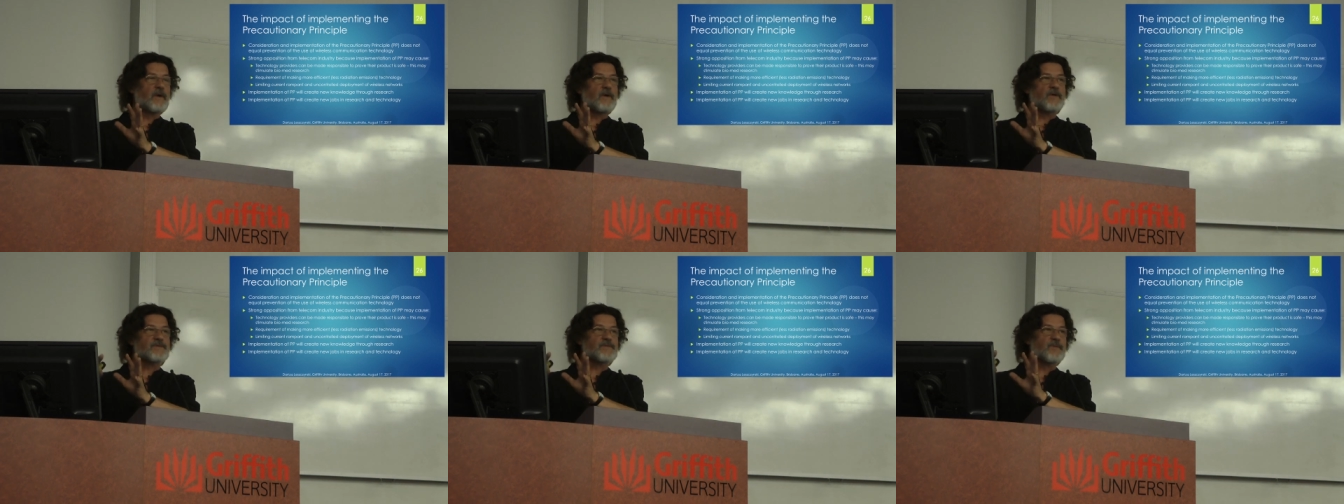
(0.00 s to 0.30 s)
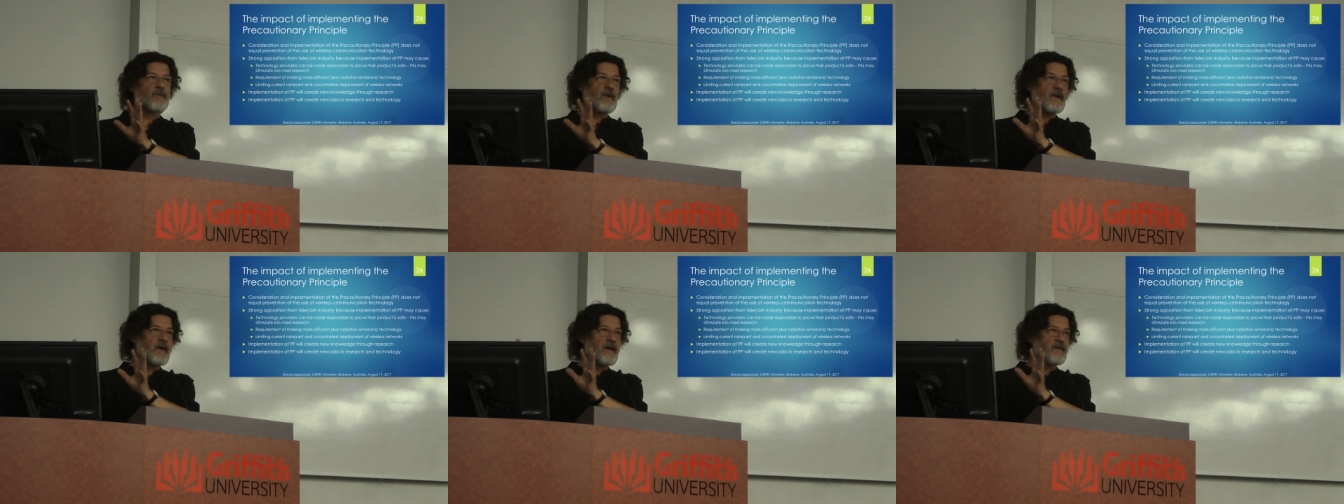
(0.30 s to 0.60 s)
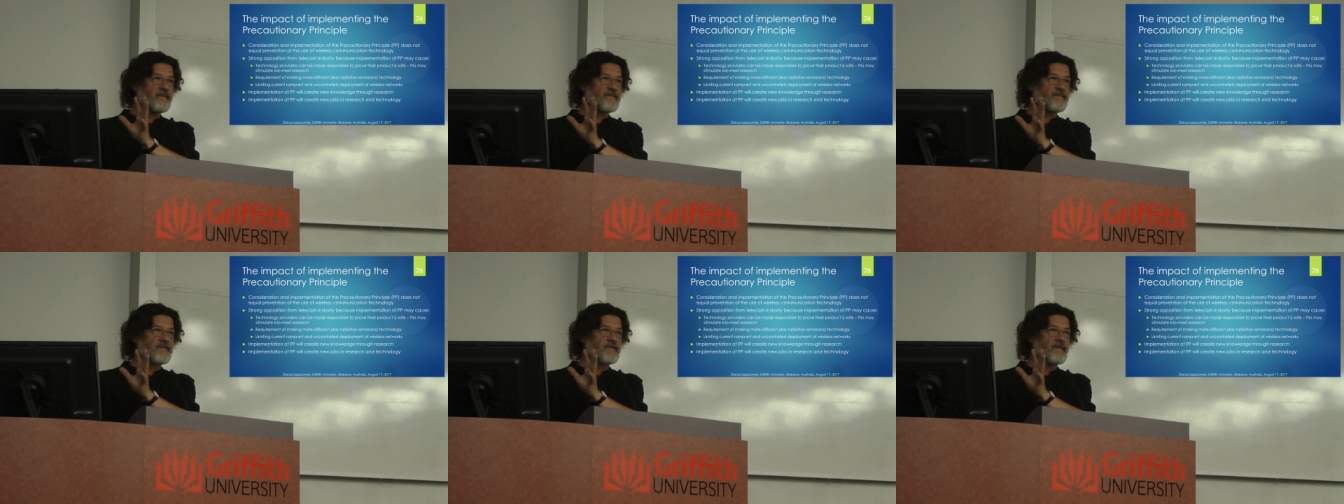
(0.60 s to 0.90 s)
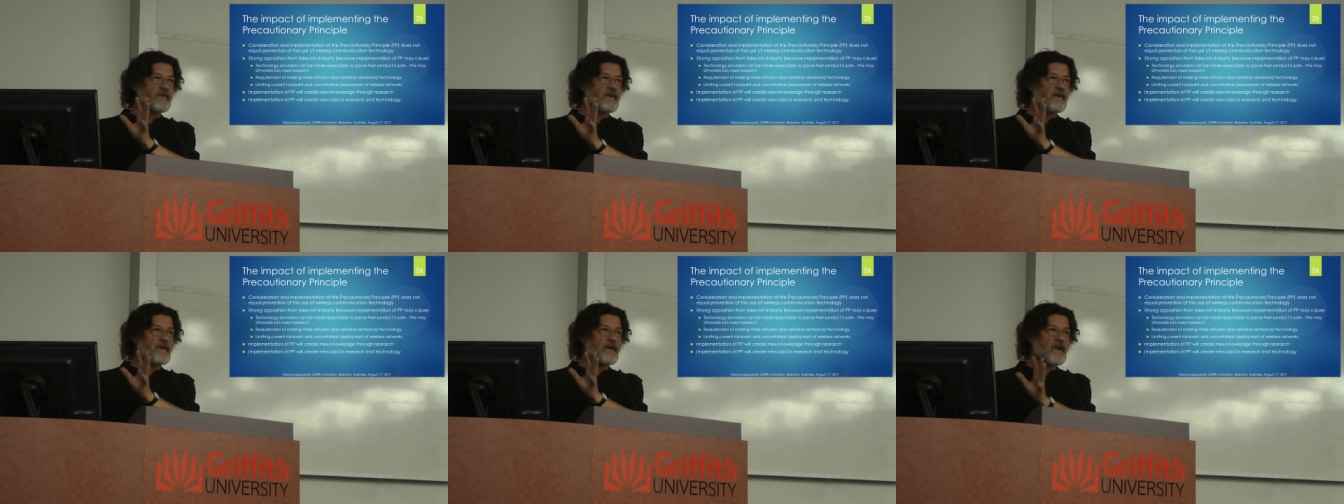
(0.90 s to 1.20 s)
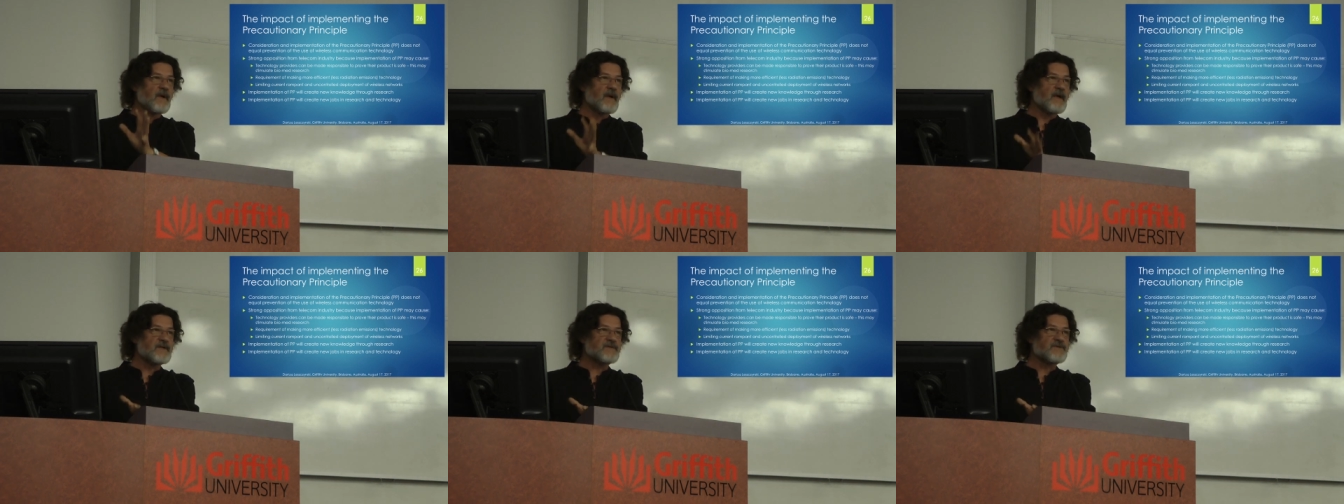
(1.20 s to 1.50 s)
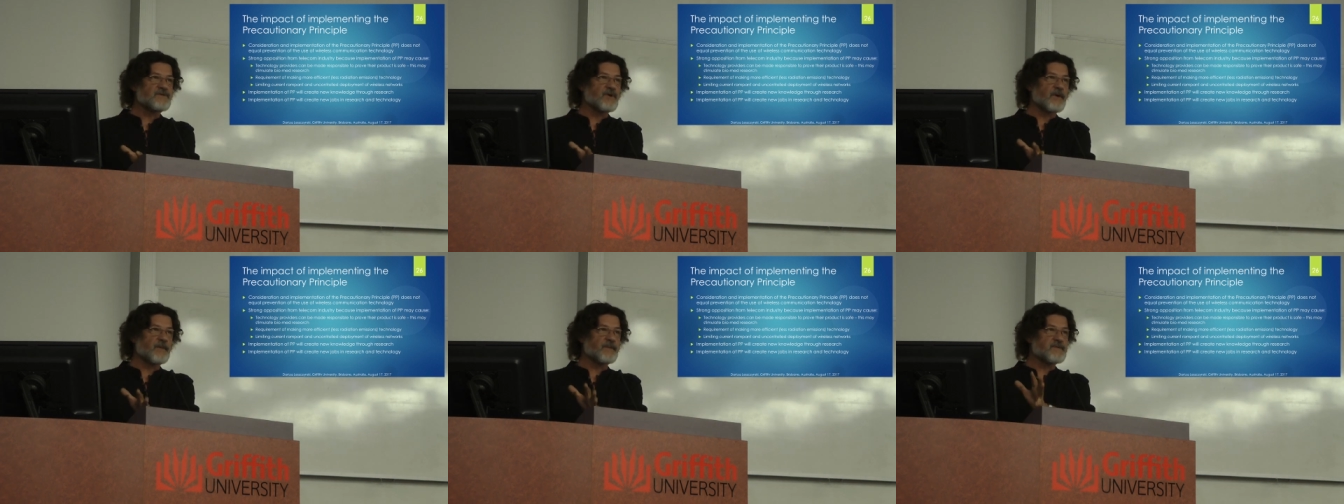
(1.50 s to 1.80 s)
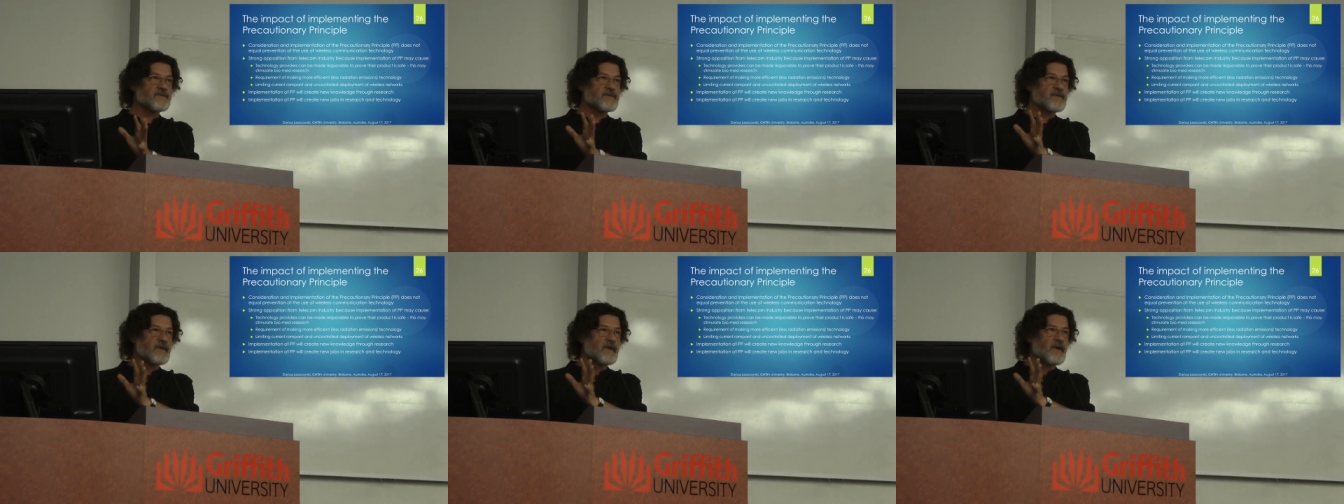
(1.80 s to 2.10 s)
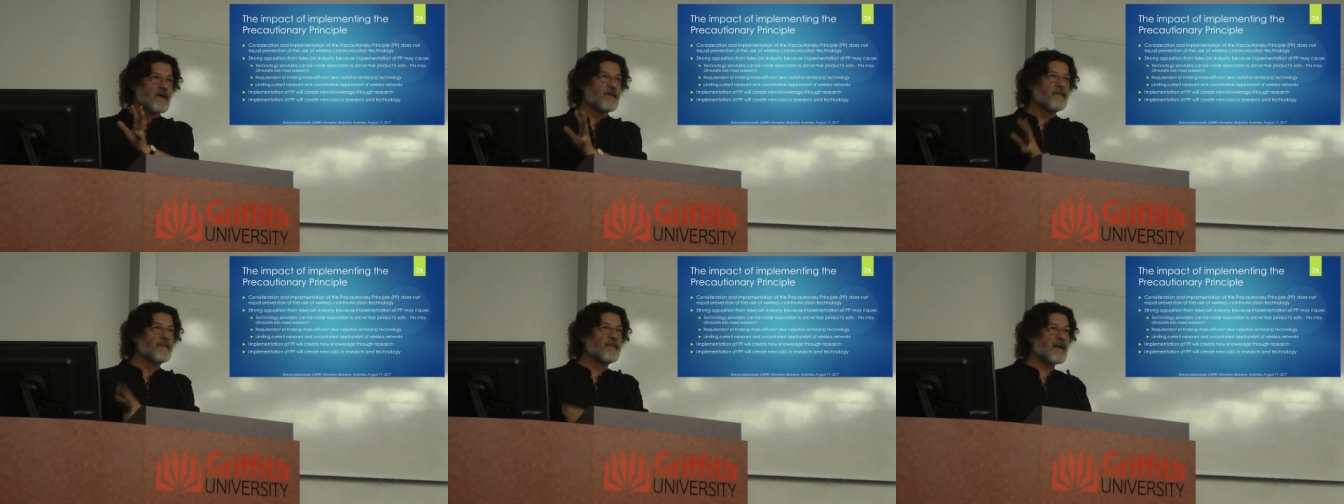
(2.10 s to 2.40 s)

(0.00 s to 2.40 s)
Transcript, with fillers: because we'll have less jobs,